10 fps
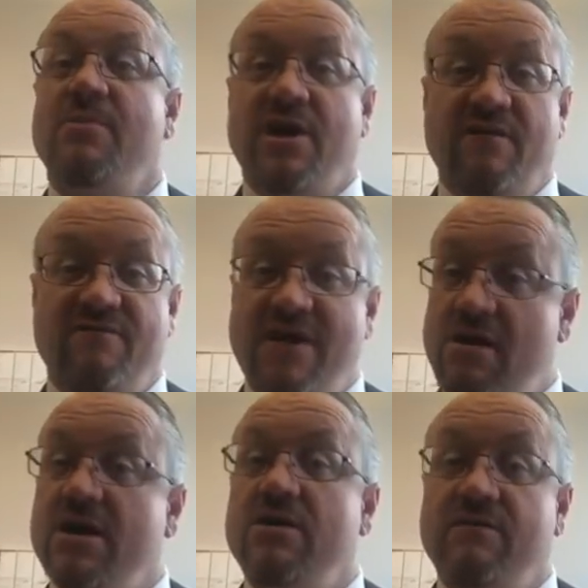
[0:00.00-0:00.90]
but a
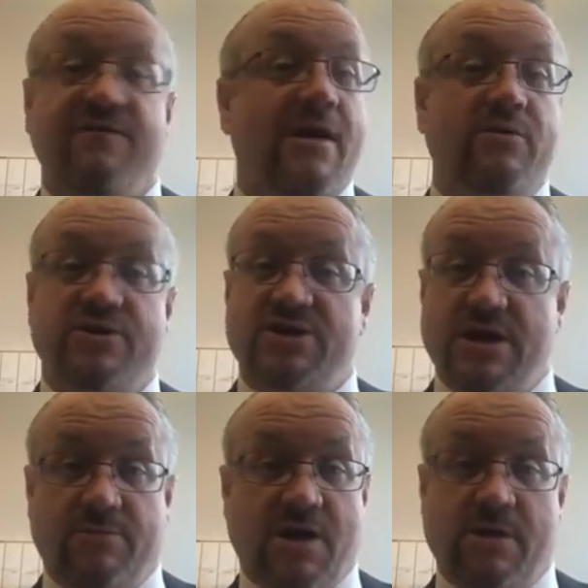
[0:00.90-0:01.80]
very new Fed
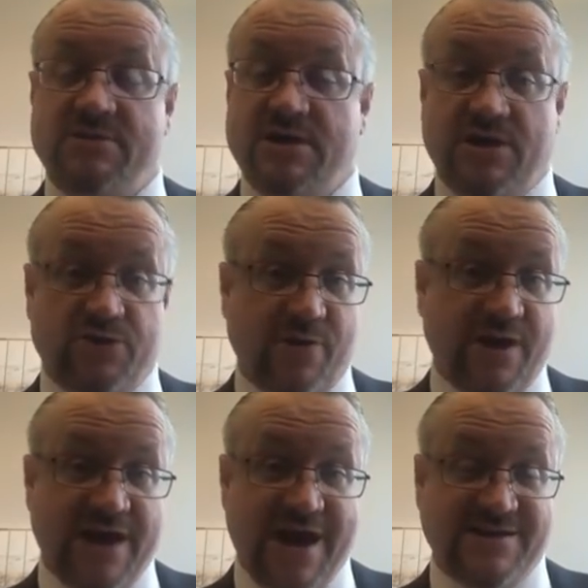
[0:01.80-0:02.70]
regime comes in in
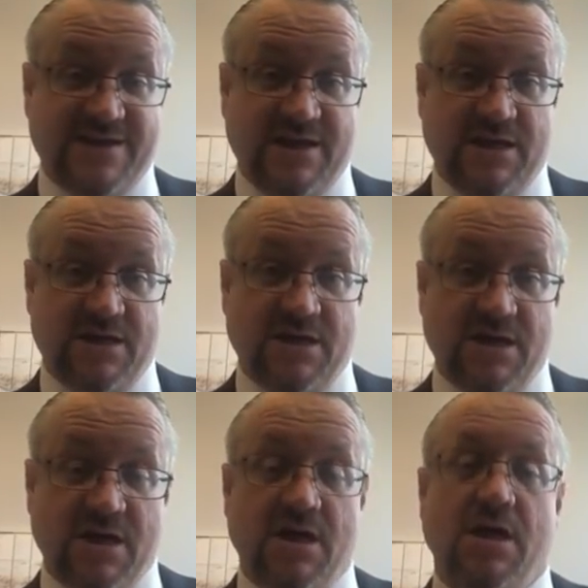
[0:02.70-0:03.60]
twenty eighteen.
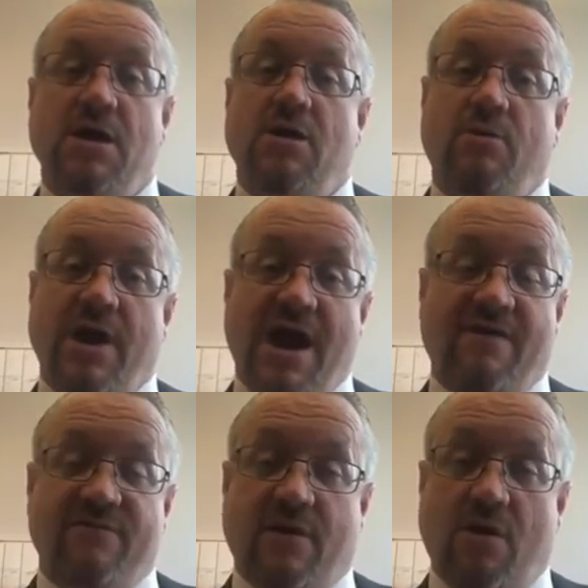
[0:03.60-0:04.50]
We
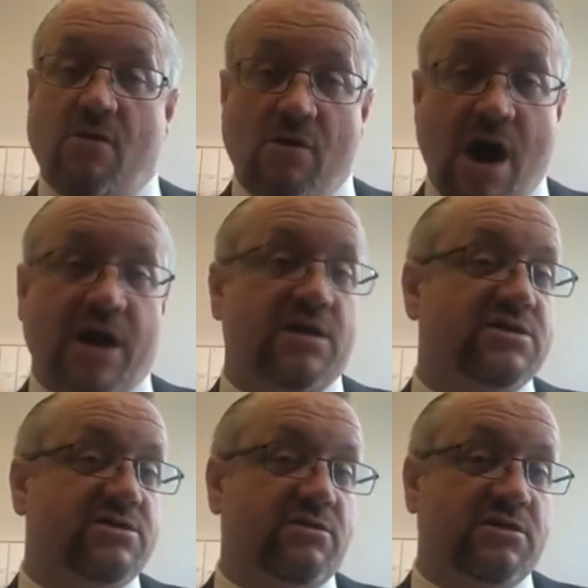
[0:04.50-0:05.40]
have a lot of
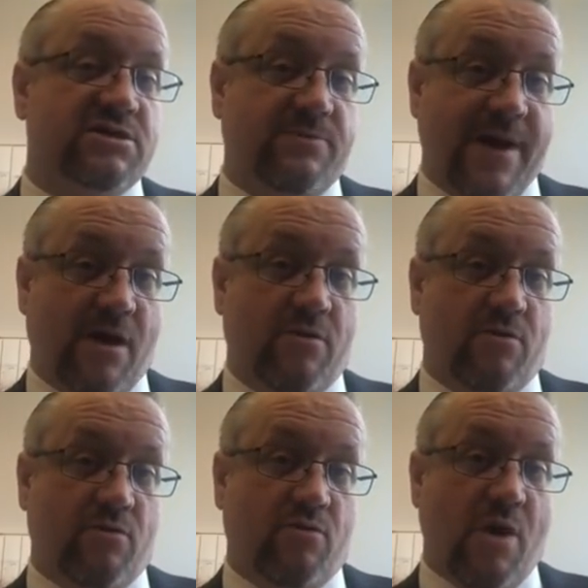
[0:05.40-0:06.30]
concerns about
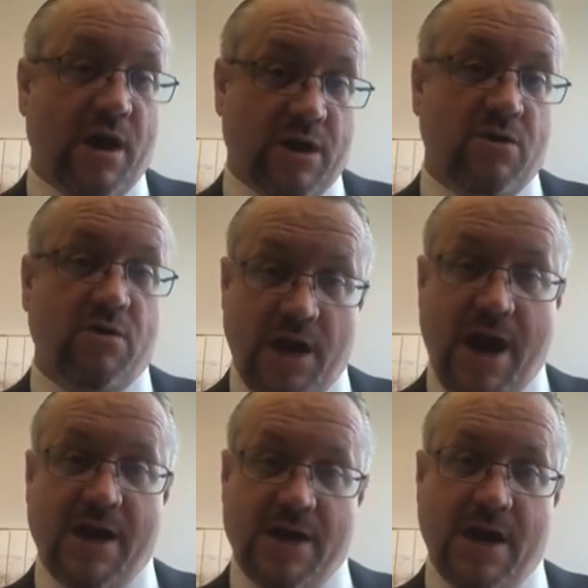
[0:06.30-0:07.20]
what could
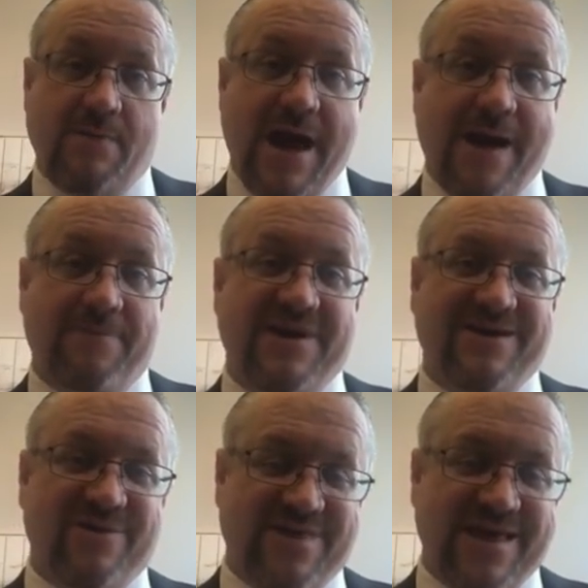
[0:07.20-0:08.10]
end up
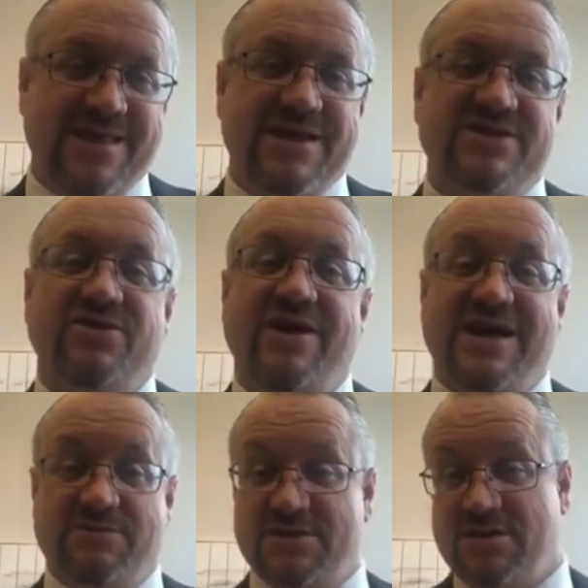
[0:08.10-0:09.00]
happening within
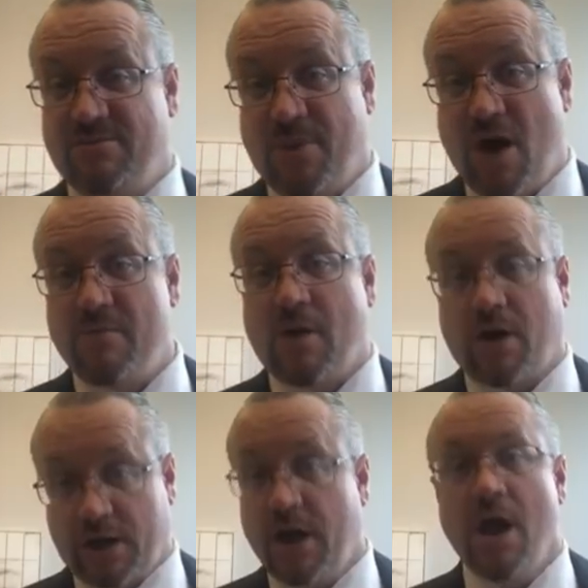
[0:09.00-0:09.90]
certain aspects of the bond
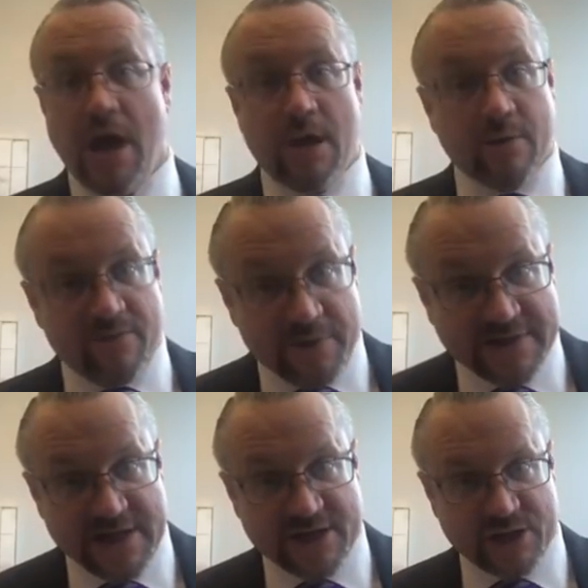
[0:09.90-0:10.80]
market, and we've
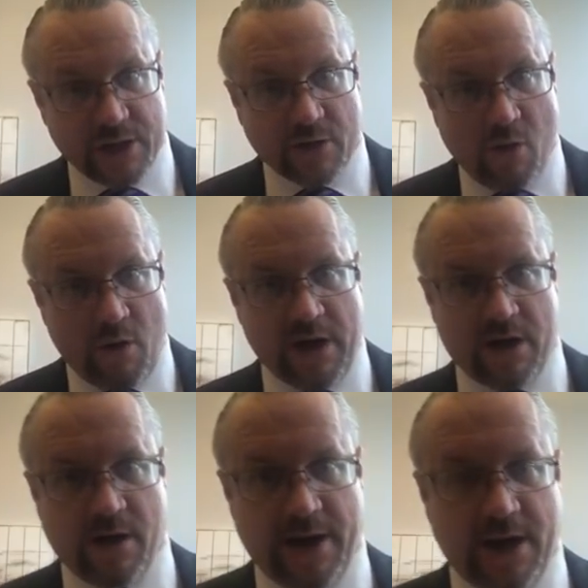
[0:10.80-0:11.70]
positioned
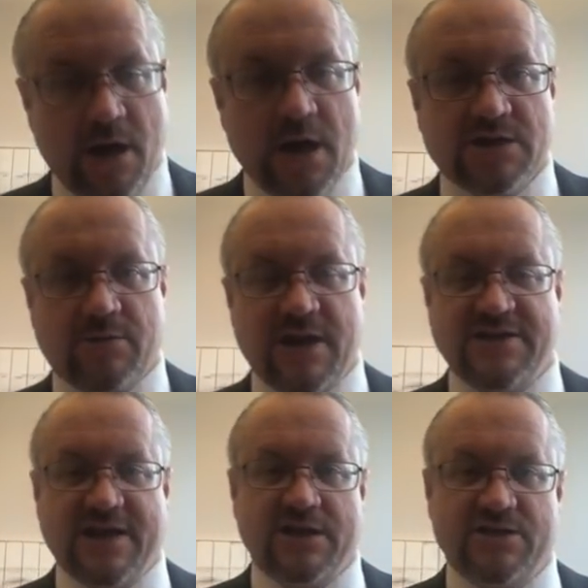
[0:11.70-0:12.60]
accordingly. So when I
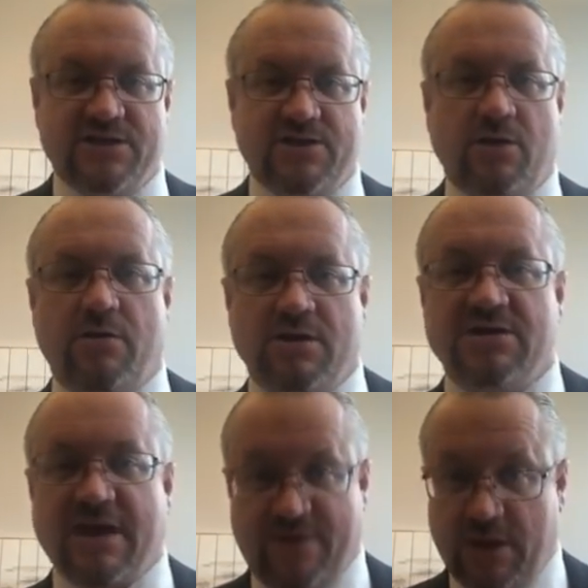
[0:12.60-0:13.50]
say
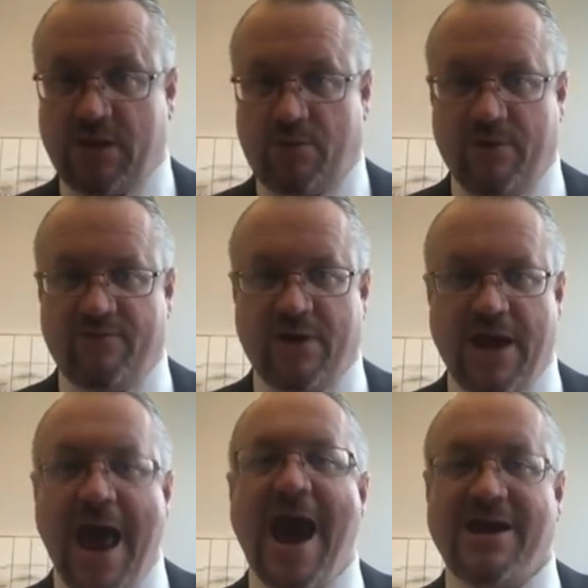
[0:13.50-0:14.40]
concerns, I think that we've
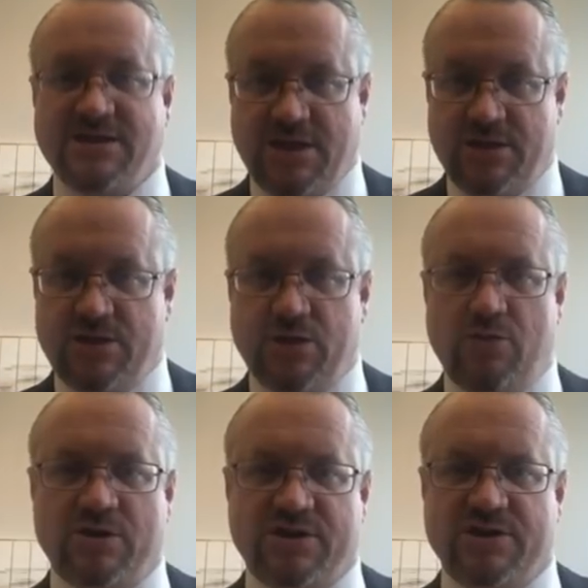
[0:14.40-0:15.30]
reacted
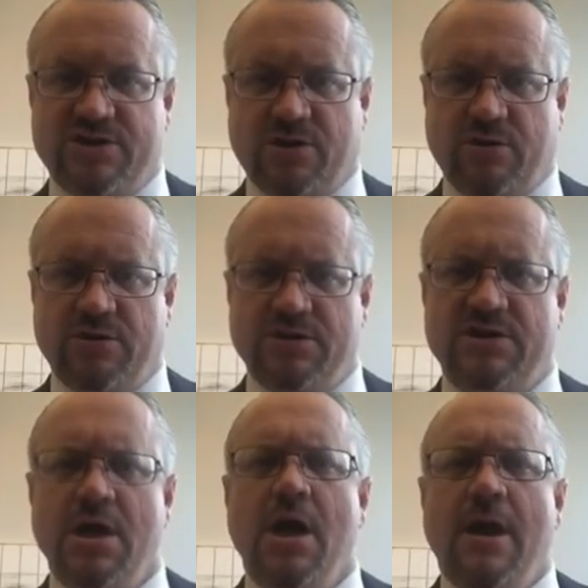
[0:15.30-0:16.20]
to those
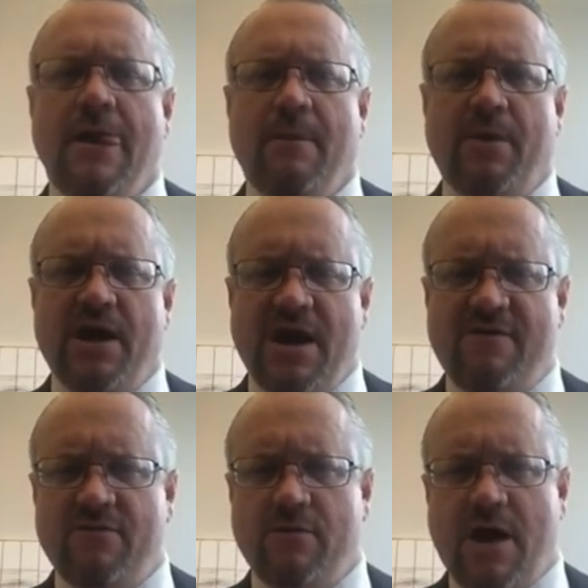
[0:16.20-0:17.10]
concerns, but
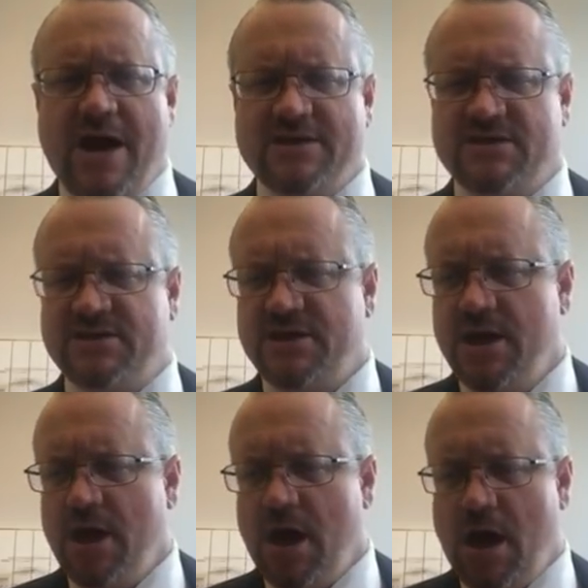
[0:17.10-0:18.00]
nevertheless,
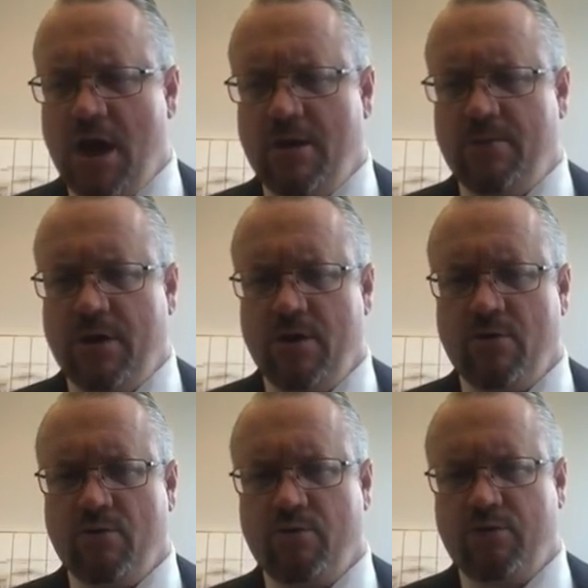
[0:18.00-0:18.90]
um,
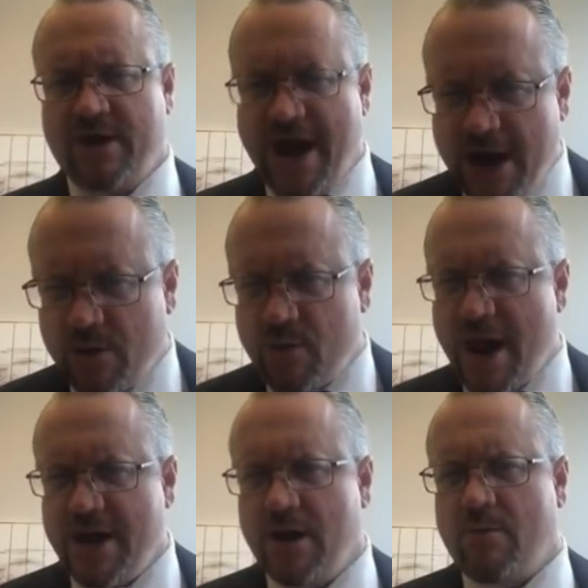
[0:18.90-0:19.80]
getting
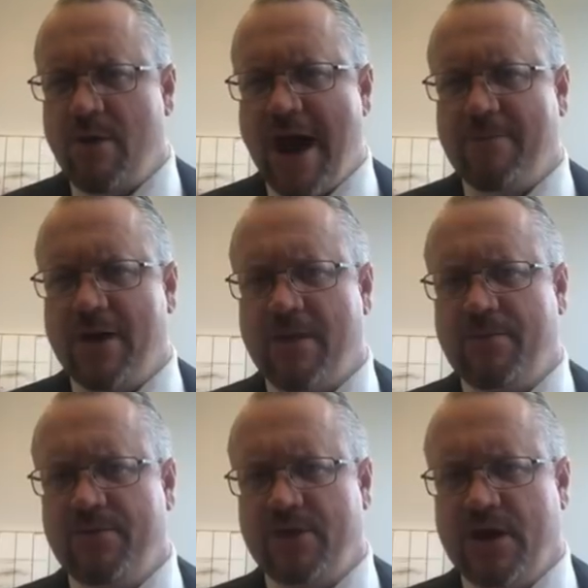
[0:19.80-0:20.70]
ready to wrap
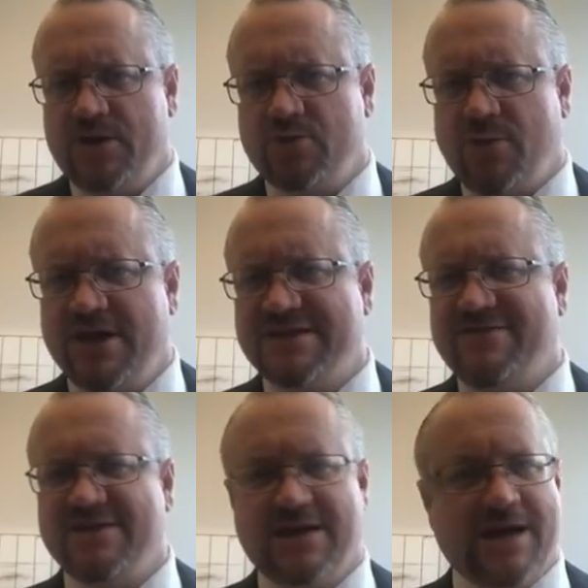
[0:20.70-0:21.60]
up the twenty
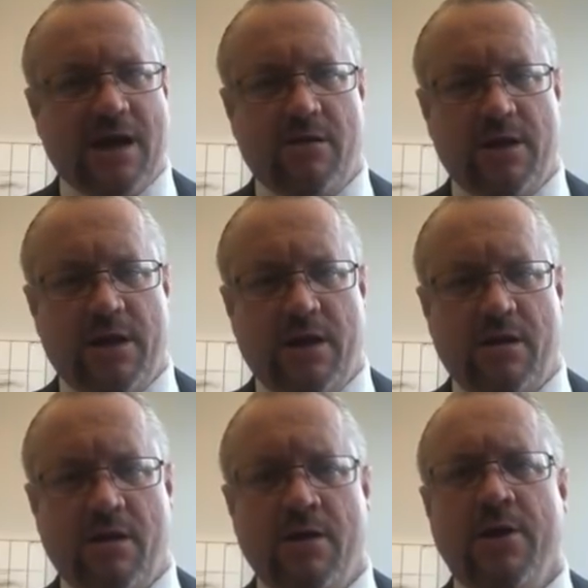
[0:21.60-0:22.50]
seventeen calendar
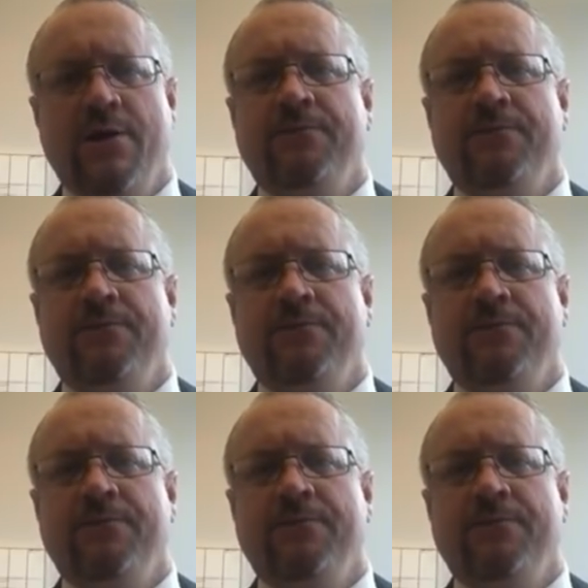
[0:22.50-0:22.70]
year,